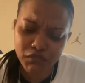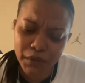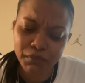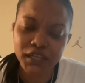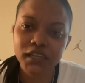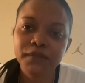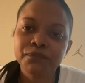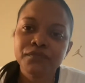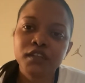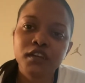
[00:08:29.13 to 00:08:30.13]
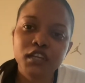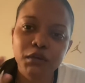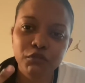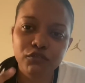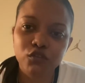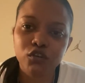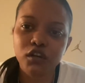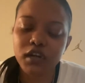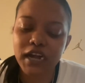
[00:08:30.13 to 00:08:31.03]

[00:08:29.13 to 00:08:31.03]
But number 4,